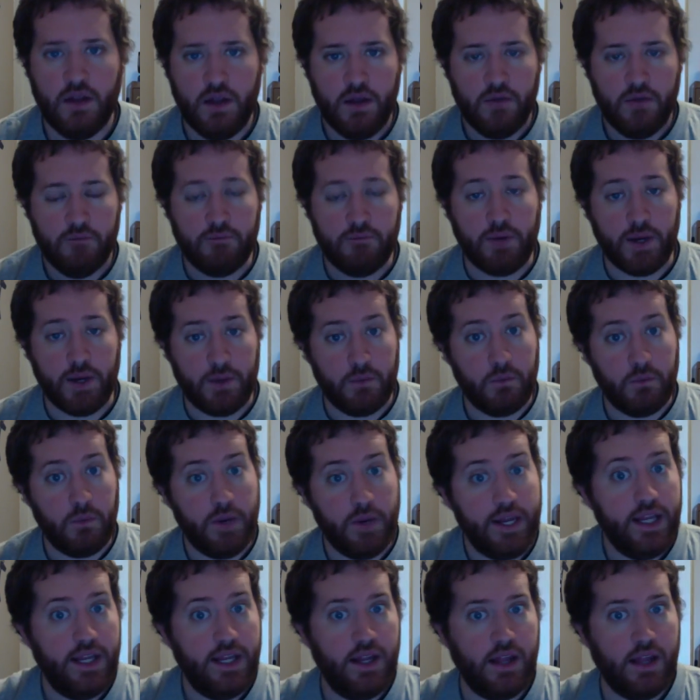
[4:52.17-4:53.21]
But
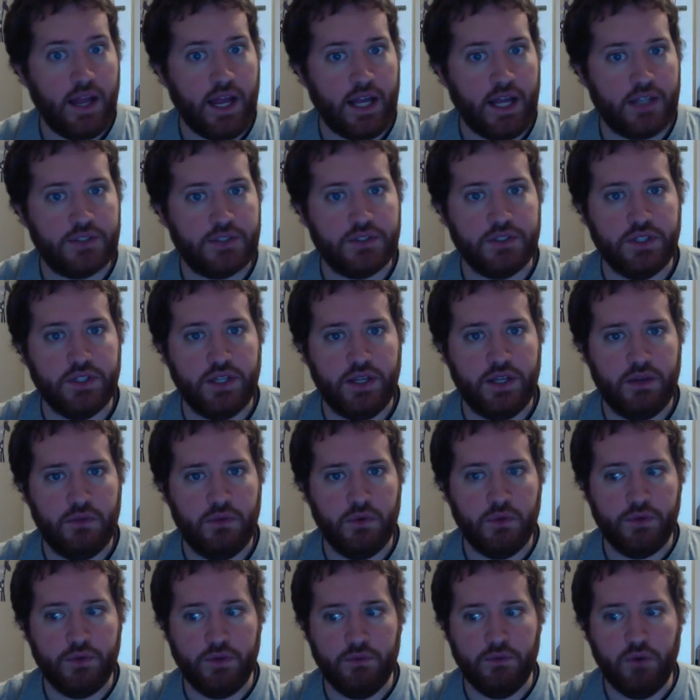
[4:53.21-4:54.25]
we actually
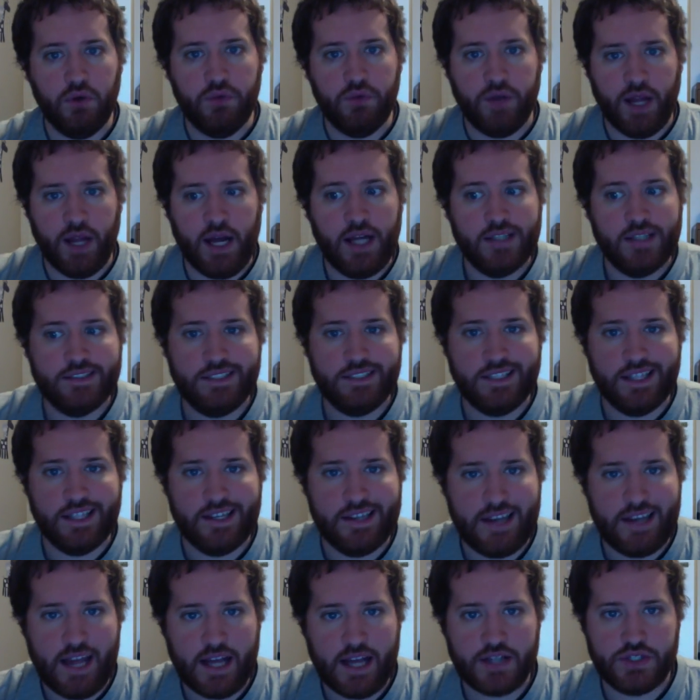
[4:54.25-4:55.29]
will be moving on to the
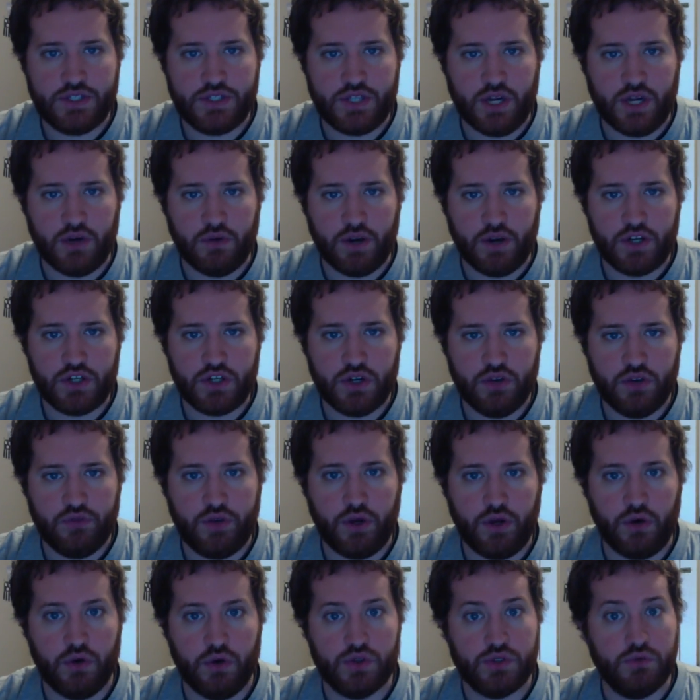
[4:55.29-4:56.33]
next generation of
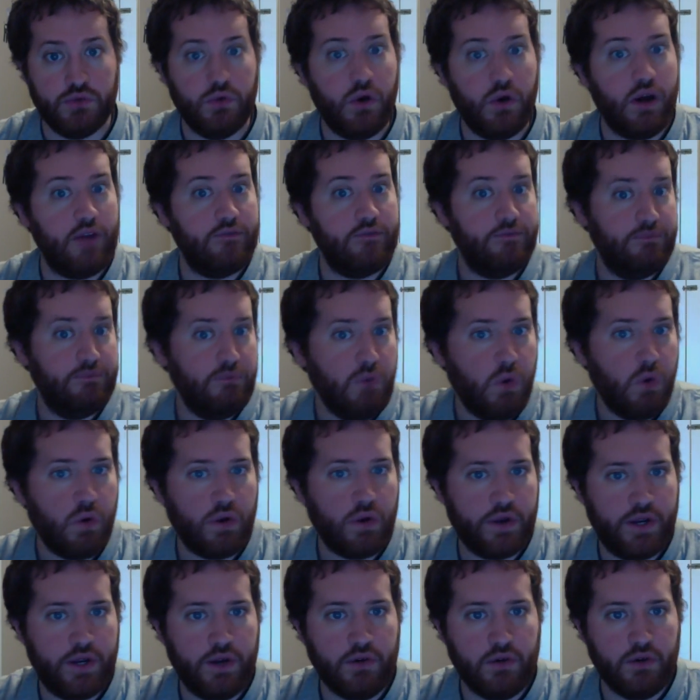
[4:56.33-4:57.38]
heroes, and we'll have
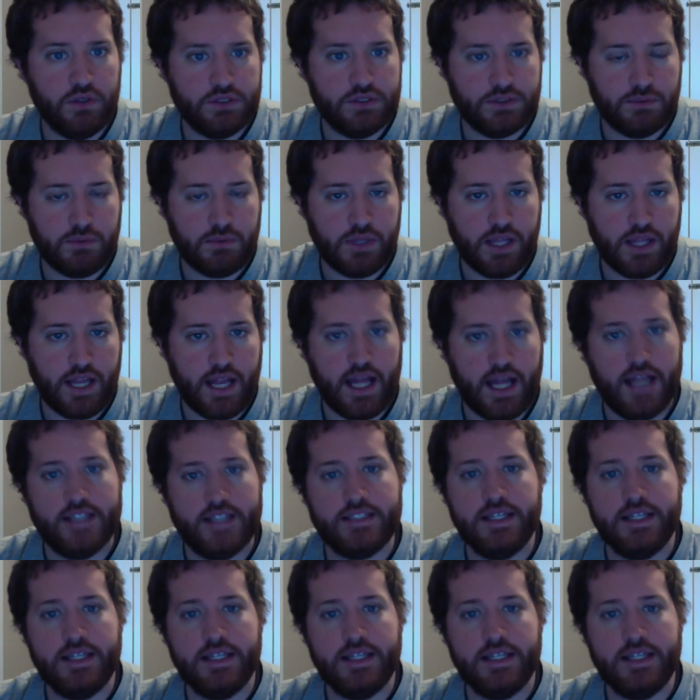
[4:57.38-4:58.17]
more heroes to play